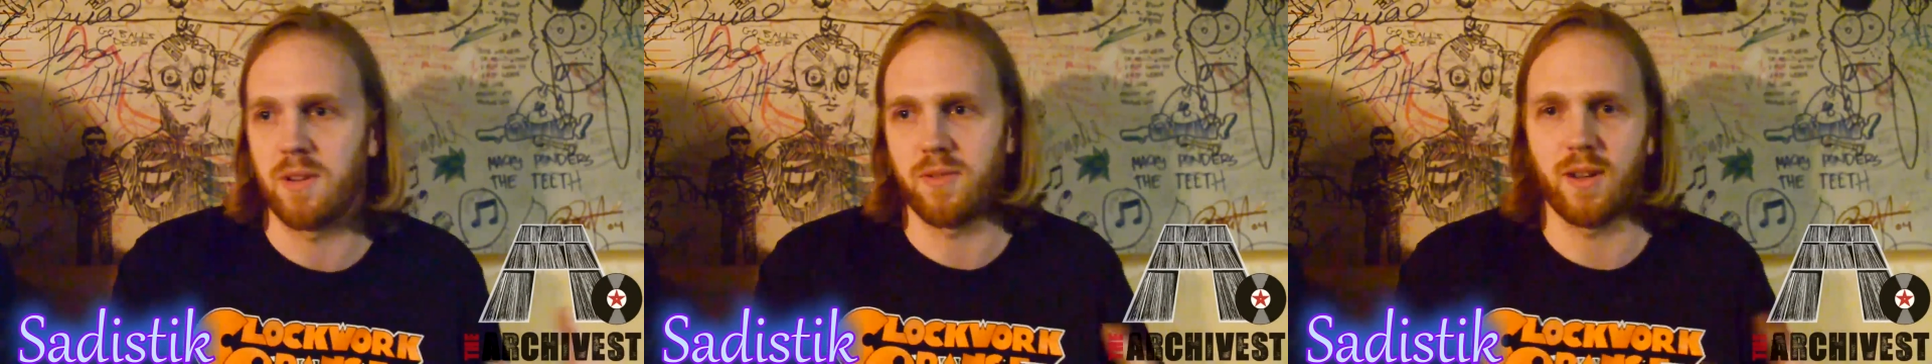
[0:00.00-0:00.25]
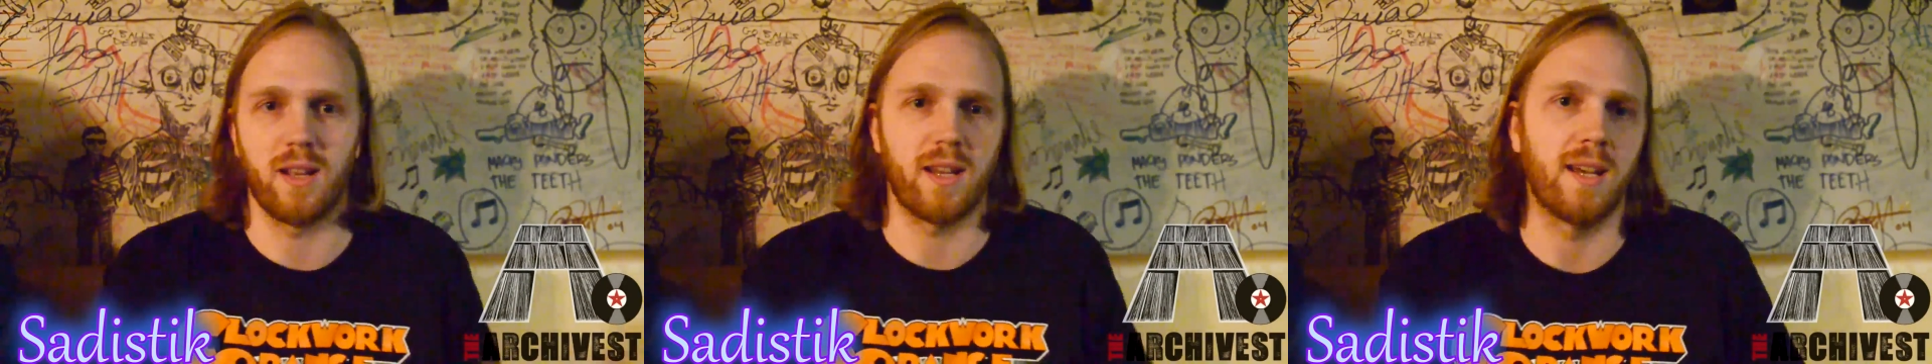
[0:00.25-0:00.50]
I
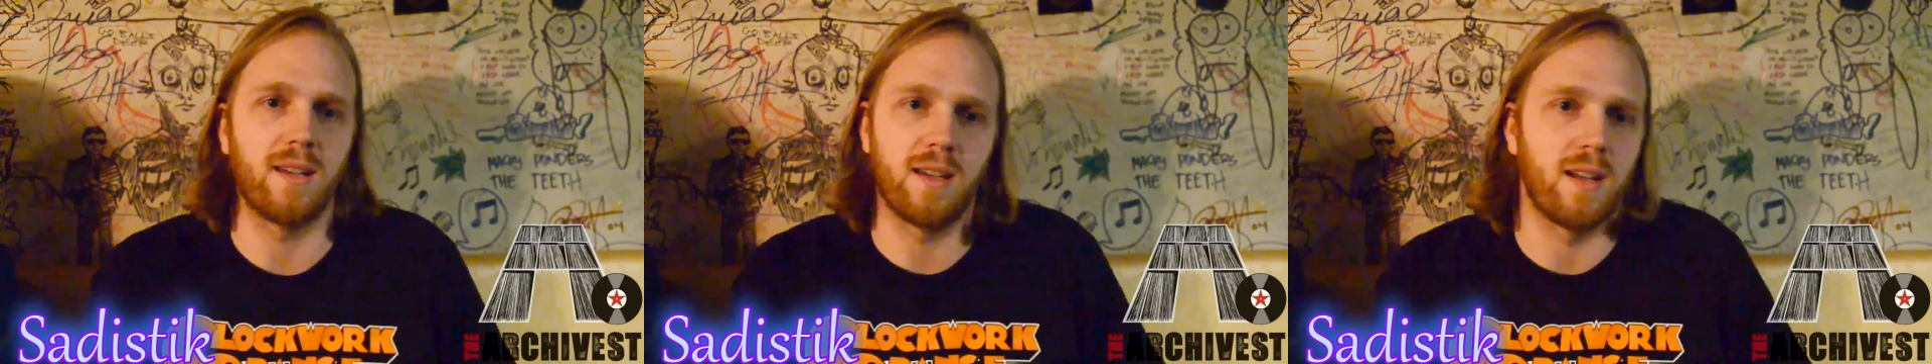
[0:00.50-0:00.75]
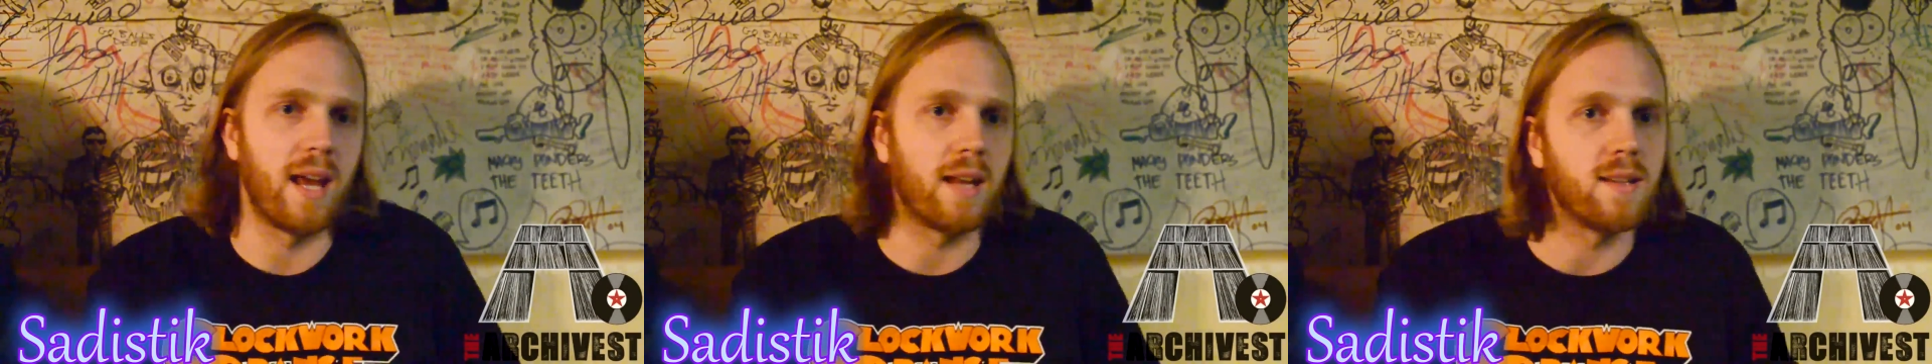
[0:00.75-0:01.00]
felt like I could
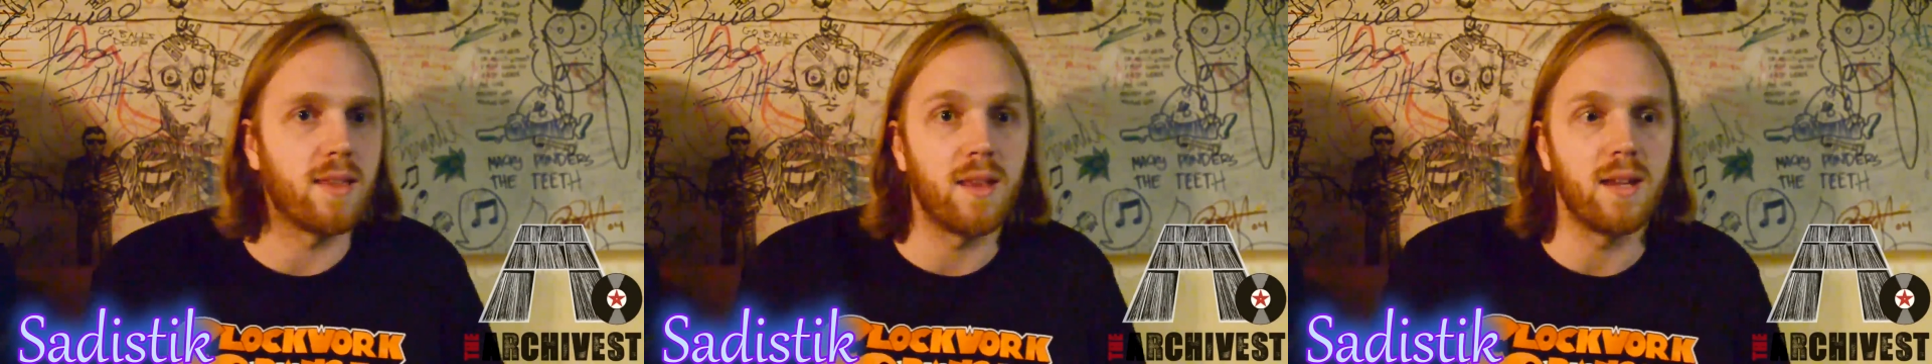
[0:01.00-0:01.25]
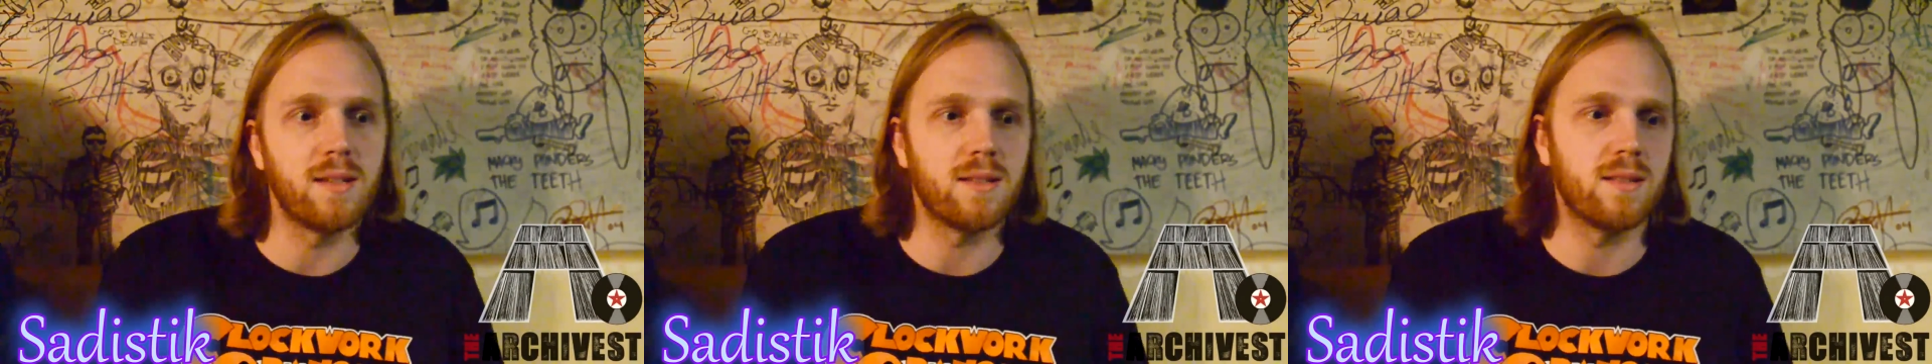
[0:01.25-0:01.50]
connect to
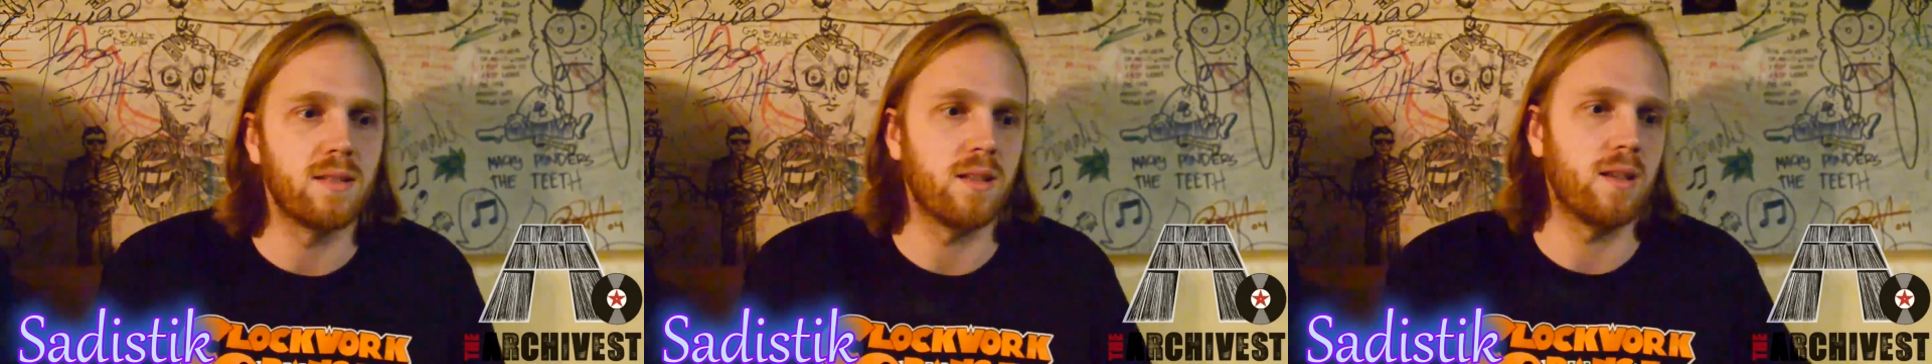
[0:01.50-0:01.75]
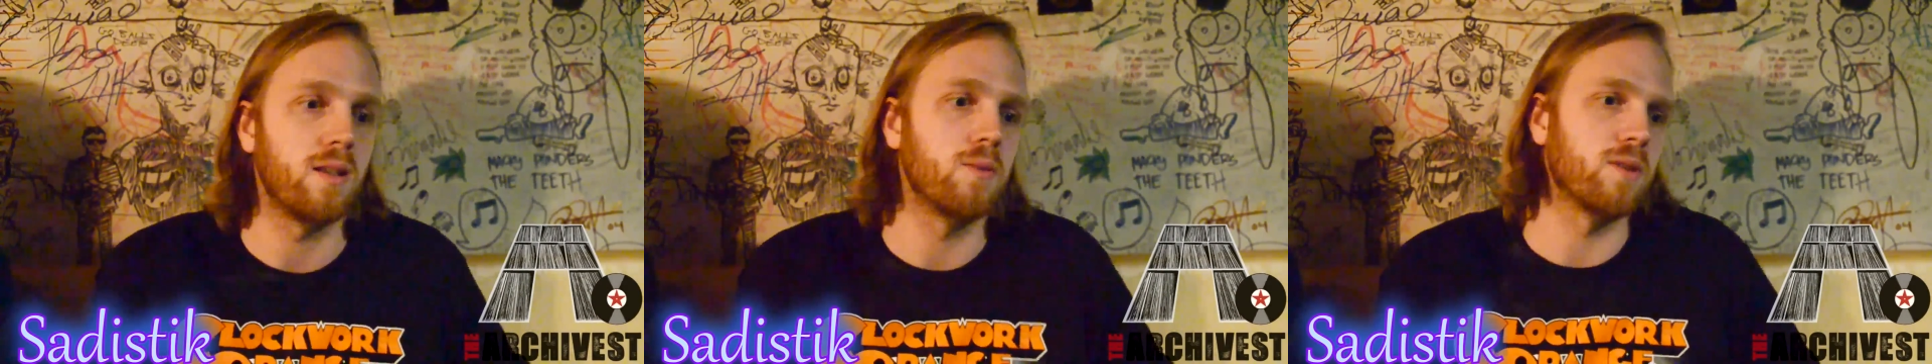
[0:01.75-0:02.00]
things
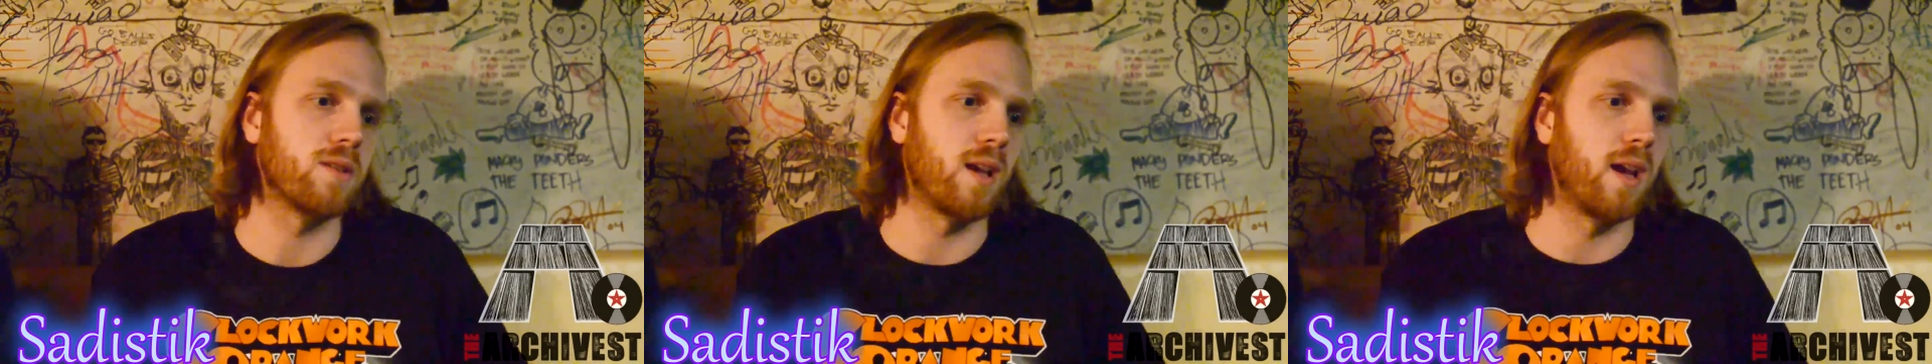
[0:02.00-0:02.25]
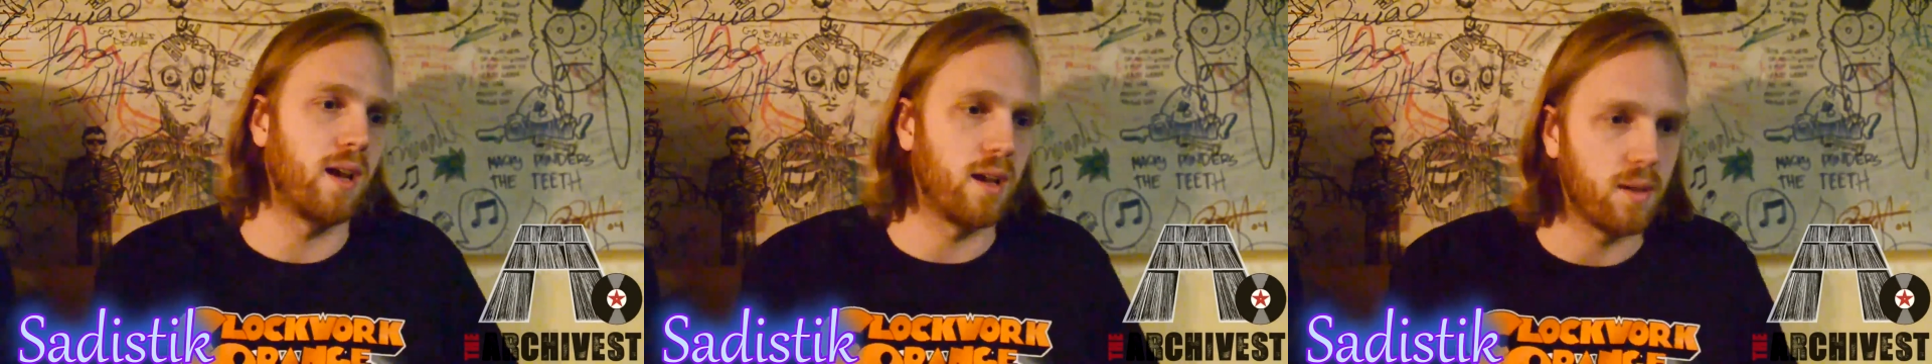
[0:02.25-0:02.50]
he was
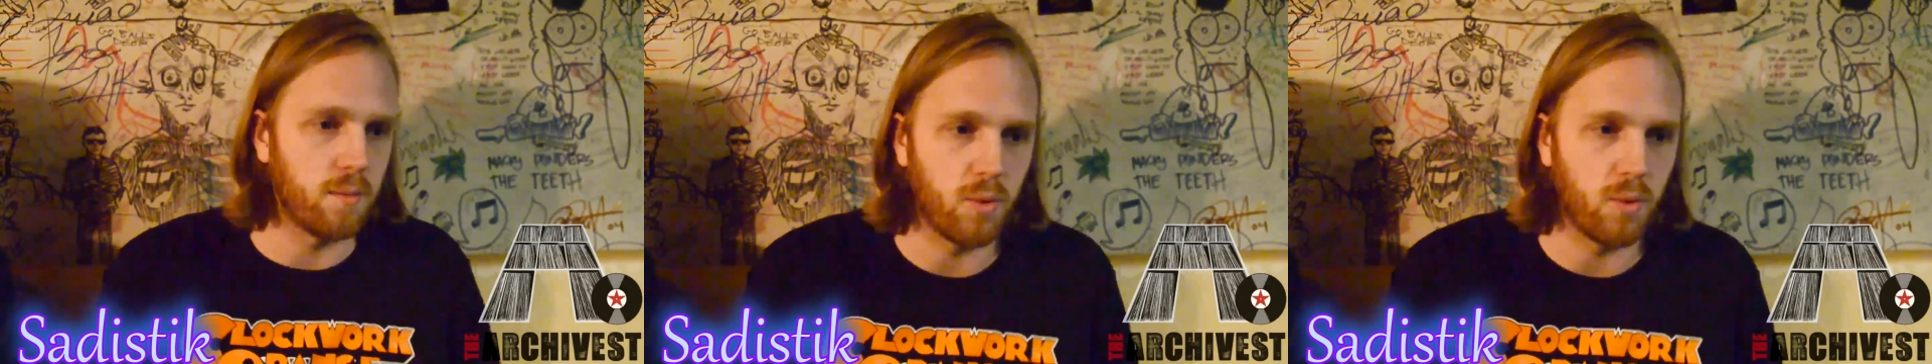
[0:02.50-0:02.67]
saying